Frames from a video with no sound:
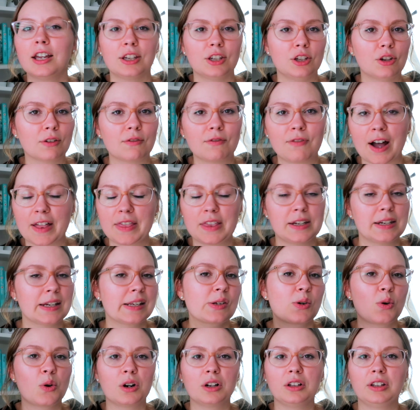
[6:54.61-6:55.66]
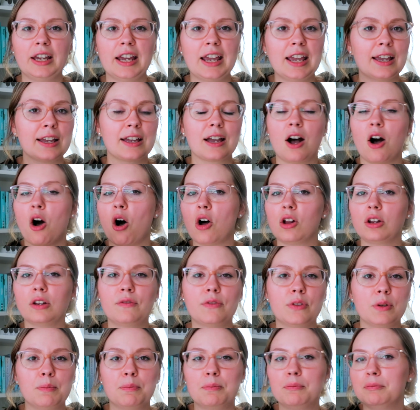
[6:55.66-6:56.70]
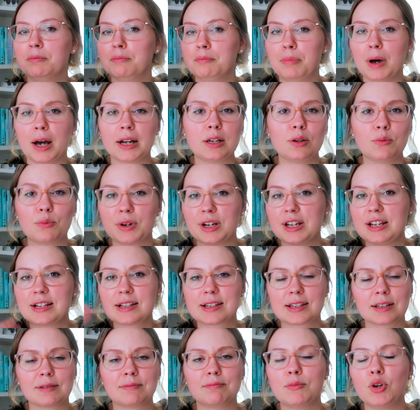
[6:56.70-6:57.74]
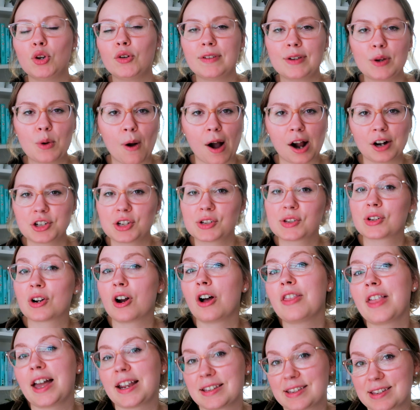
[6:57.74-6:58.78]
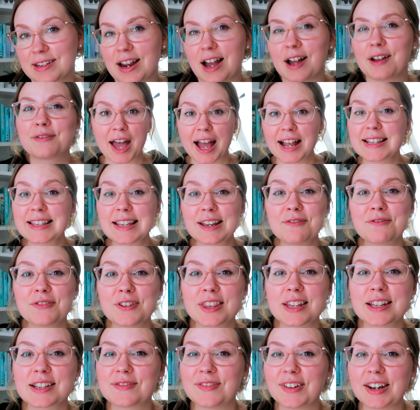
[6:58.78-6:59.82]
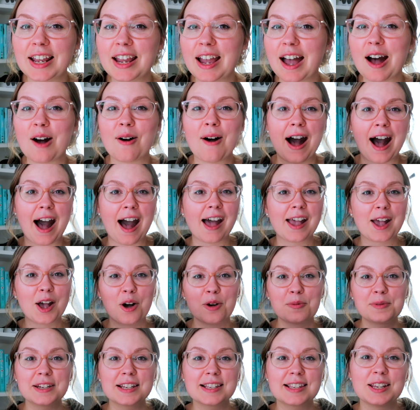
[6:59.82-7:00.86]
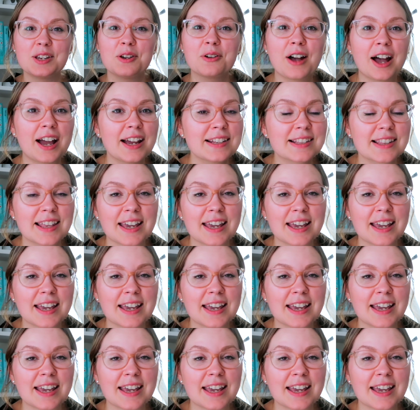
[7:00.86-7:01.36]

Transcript: you can find the Discord link, all of the buddy reads and movie watches and all that stuff. That's it for this video. I hope to see you guys